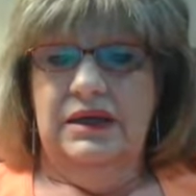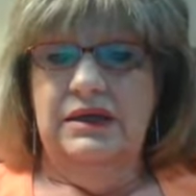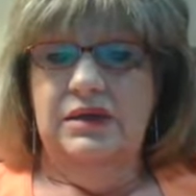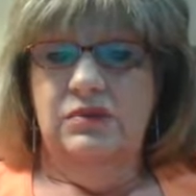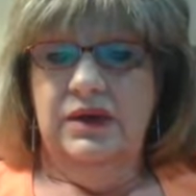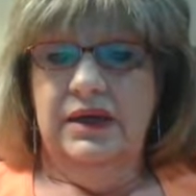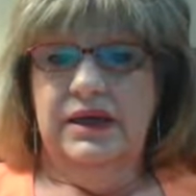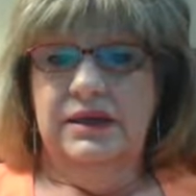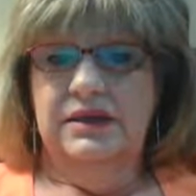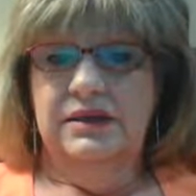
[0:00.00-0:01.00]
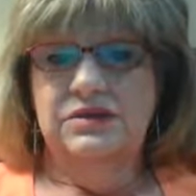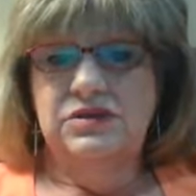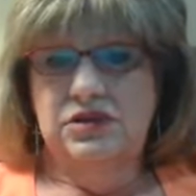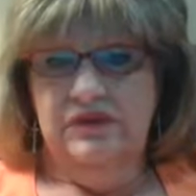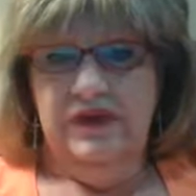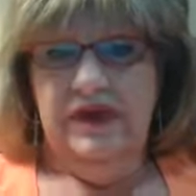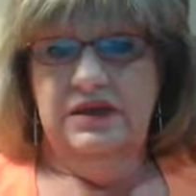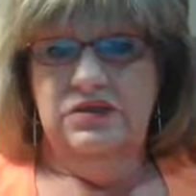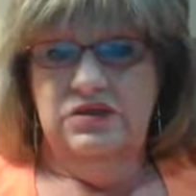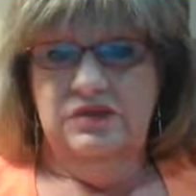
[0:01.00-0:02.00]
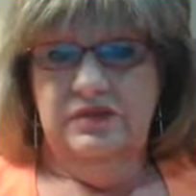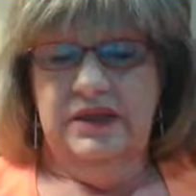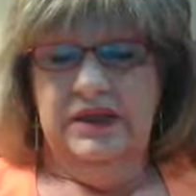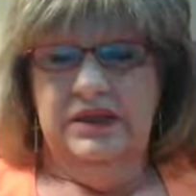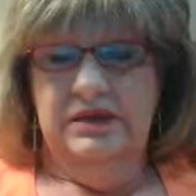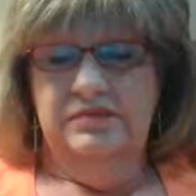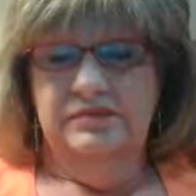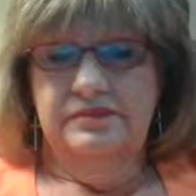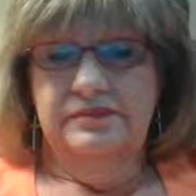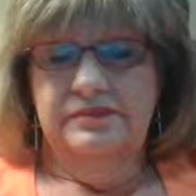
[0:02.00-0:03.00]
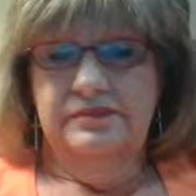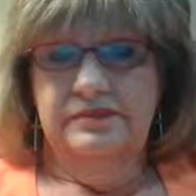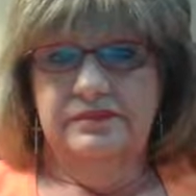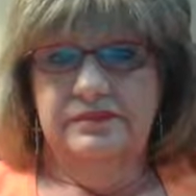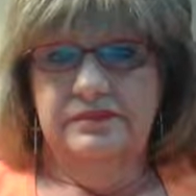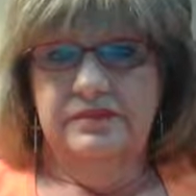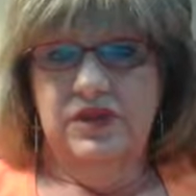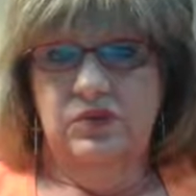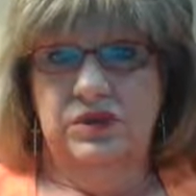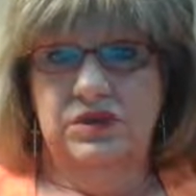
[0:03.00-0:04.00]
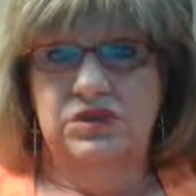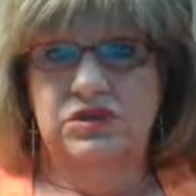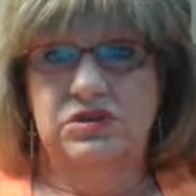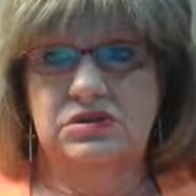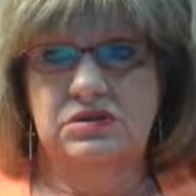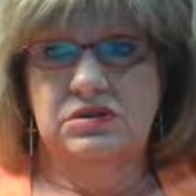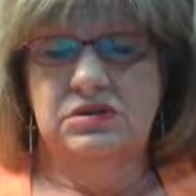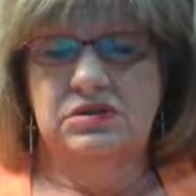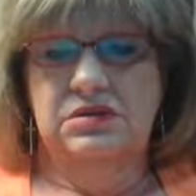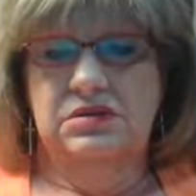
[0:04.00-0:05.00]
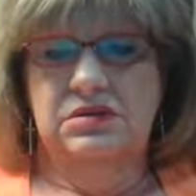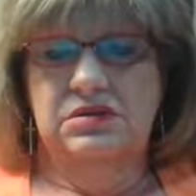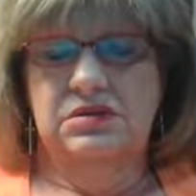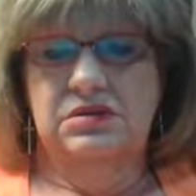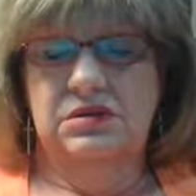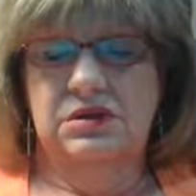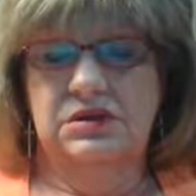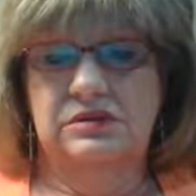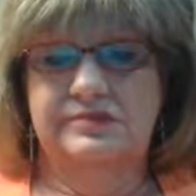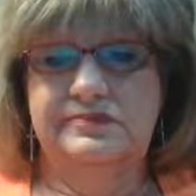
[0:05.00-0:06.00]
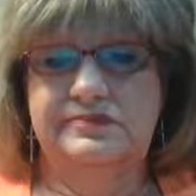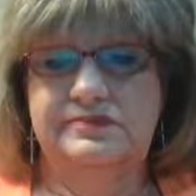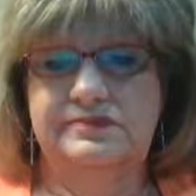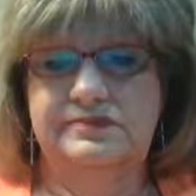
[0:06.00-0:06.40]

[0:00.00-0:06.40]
Anyway, he took advantage of me, which um,